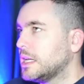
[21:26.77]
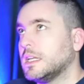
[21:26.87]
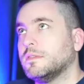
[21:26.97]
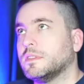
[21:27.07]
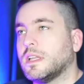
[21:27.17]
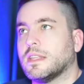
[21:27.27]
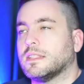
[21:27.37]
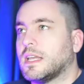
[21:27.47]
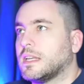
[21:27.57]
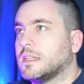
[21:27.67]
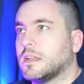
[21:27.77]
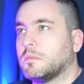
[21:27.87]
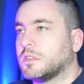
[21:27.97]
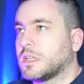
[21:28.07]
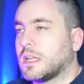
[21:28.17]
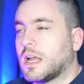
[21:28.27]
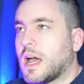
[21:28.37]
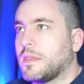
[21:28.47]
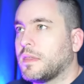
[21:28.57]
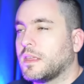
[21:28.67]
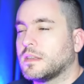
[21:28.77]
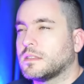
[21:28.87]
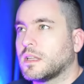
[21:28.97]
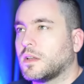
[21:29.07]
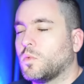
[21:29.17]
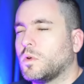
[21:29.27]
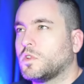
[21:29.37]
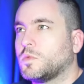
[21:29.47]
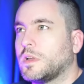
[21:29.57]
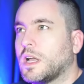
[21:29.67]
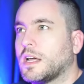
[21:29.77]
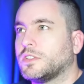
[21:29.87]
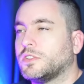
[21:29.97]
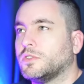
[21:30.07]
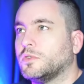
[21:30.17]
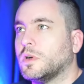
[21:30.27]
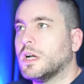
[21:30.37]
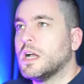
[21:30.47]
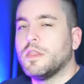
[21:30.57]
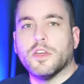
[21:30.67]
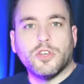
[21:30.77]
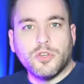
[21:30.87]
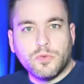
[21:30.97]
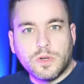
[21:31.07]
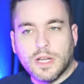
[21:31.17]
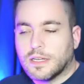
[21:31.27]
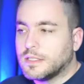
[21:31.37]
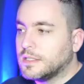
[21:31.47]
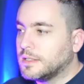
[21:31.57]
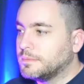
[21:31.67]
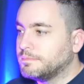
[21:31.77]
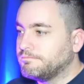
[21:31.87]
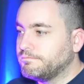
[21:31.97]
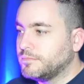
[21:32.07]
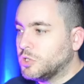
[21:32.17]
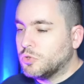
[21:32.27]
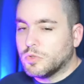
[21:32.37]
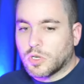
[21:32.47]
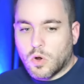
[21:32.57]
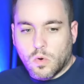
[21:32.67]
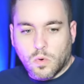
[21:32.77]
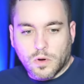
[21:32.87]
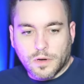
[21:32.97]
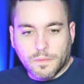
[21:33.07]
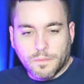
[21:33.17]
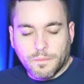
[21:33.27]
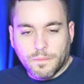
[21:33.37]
Even yeah, the Zeta and Double Zeta. I think it's like once we got to the new Gundam Unicorn,